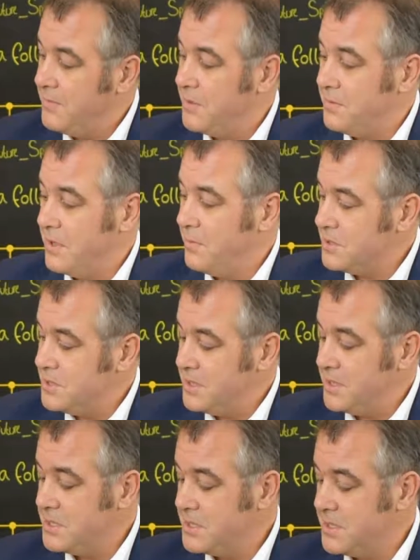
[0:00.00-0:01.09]
The robot
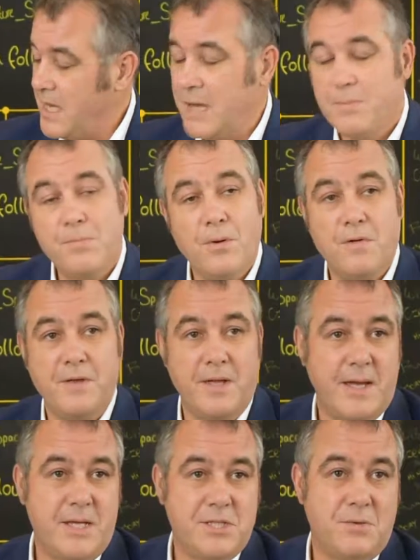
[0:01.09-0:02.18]
is capable of
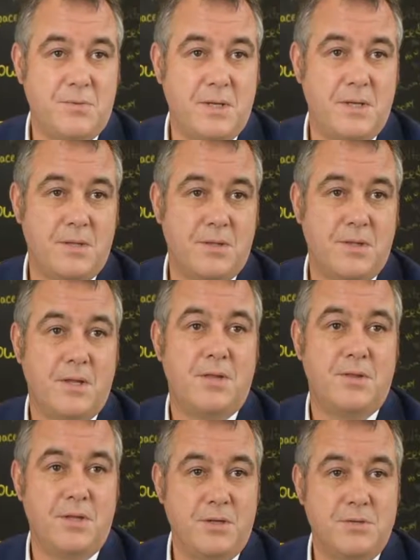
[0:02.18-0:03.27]
engaging with
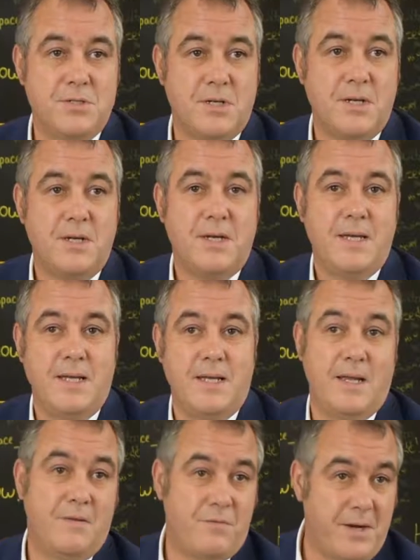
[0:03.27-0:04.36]
the user in
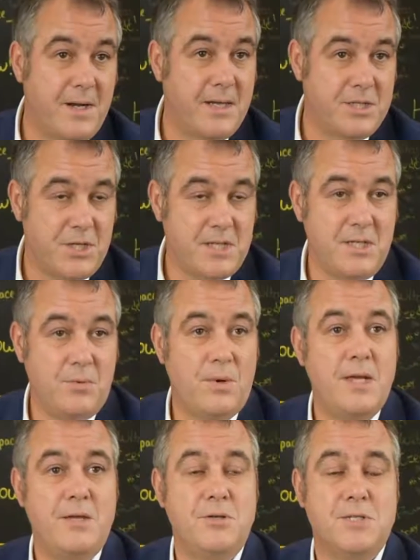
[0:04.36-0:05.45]
a friendly, chatty
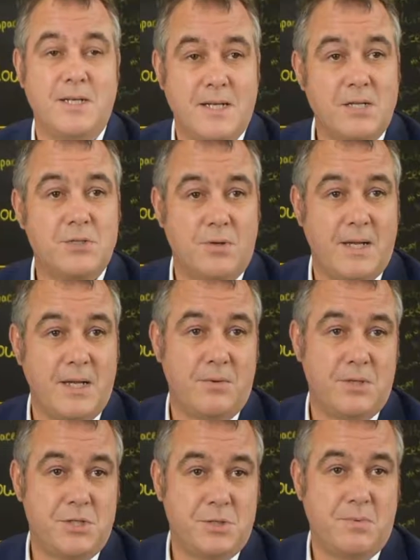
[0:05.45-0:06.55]
way using natural
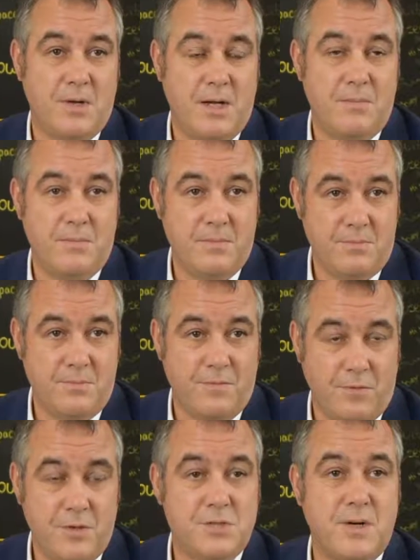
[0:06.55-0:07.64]
language
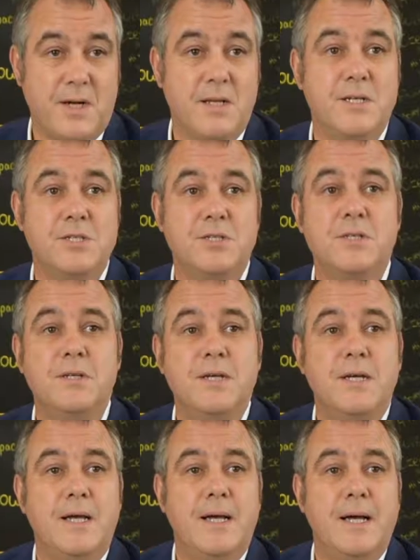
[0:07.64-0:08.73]
voice recognition.
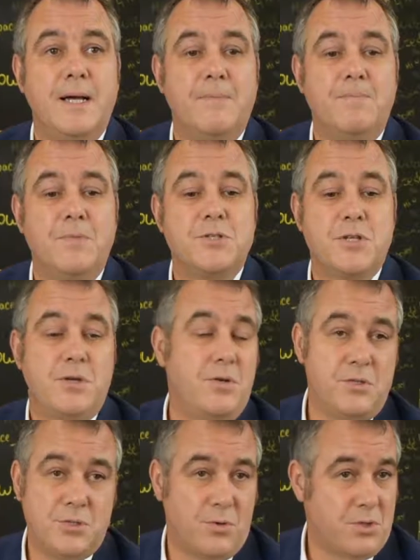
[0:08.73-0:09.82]
So you
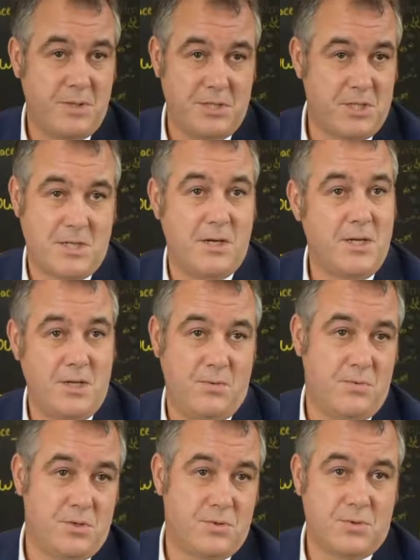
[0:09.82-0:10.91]
can talk to it just like you
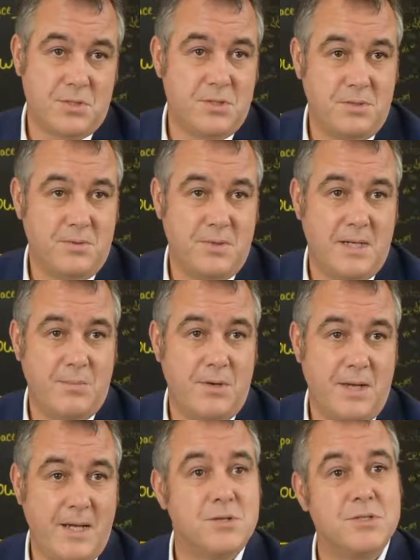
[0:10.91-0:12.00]
would talk to
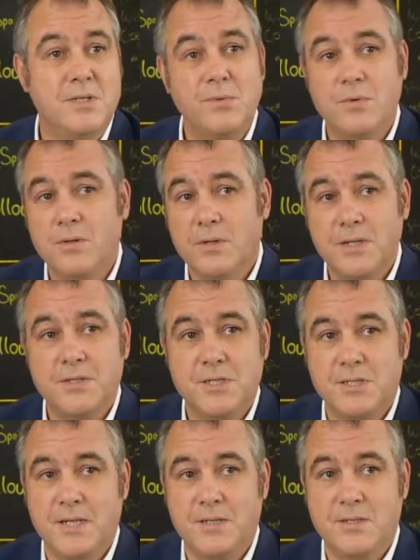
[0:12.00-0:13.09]
anybody else, and it will
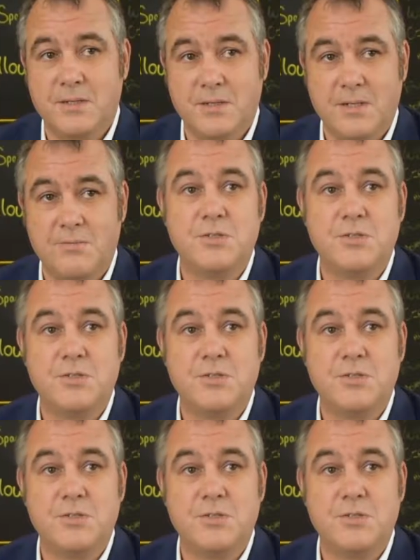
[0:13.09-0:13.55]
understand and